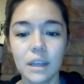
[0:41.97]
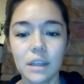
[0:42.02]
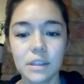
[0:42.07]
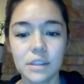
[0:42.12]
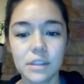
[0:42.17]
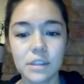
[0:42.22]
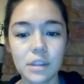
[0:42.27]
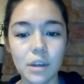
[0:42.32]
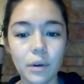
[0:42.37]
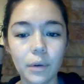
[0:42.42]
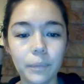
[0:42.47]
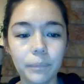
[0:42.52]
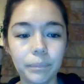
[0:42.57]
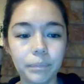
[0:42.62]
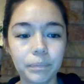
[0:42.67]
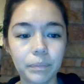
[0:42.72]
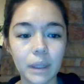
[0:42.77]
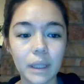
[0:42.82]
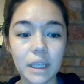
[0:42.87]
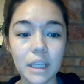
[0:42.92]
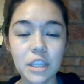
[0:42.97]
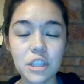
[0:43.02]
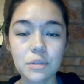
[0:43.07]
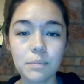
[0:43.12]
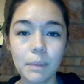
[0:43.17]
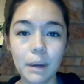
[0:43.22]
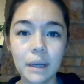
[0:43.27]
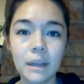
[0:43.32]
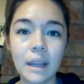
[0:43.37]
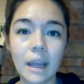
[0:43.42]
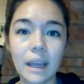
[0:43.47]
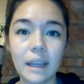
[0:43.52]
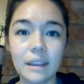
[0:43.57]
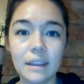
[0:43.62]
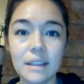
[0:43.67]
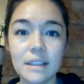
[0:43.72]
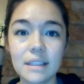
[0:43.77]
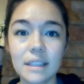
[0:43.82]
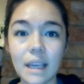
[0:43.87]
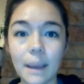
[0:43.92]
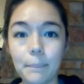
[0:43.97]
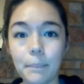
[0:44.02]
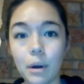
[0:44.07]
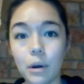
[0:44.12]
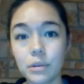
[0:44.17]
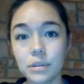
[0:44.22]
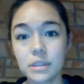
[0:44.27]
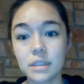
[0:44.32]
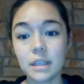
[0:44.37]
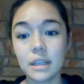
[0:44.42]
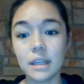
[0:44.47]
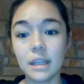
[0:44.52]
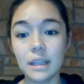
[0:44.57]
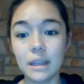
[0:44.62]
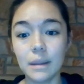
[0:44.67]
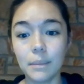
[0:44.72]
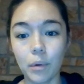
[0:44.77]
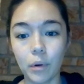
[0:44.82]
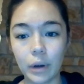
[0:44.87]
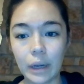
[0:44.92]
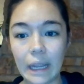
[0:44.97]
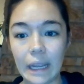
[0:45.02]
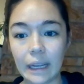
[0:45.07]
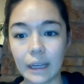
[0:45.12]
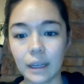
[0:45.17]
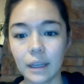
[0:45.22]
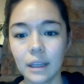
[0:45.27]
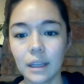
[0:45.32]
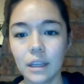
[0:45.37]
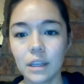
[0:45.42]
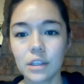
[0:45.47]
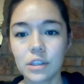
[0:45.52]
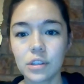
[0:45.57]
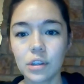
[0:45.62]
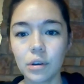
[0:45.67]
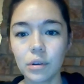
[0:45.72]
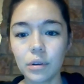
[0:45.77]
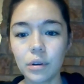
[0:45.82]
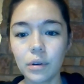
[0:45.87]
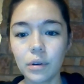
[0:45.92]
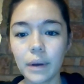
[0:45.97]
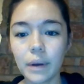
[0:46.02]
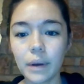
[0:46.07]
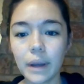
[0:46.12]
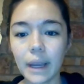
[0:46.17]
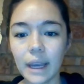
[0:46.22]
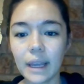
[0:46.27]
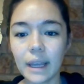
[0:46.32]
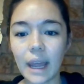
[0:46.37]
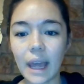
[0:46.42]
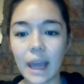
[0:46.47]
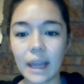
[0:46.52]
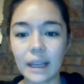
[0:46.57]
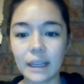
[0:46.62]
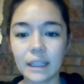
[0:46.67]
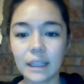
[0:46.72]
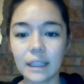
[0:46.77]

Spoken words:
So each Monday, these get posted in the morning. So go ahead and